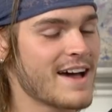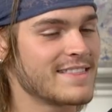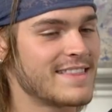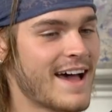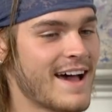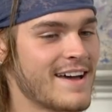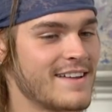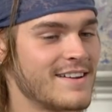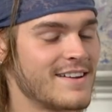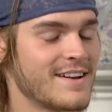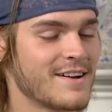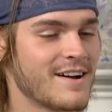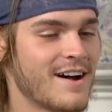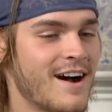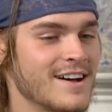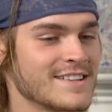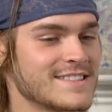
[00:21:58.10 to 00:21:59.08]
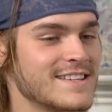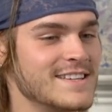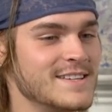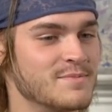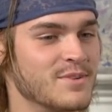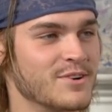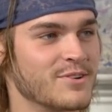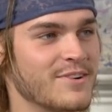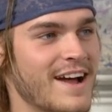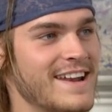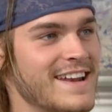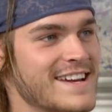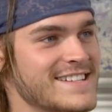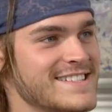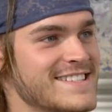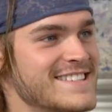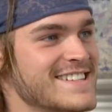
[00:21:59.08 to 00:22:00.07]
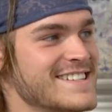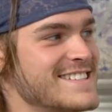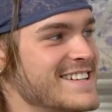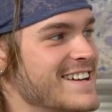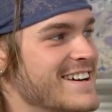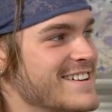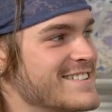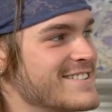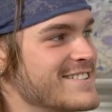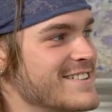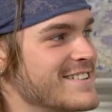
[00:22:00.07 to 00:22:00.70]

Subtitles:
that acai bowl right next to 1600.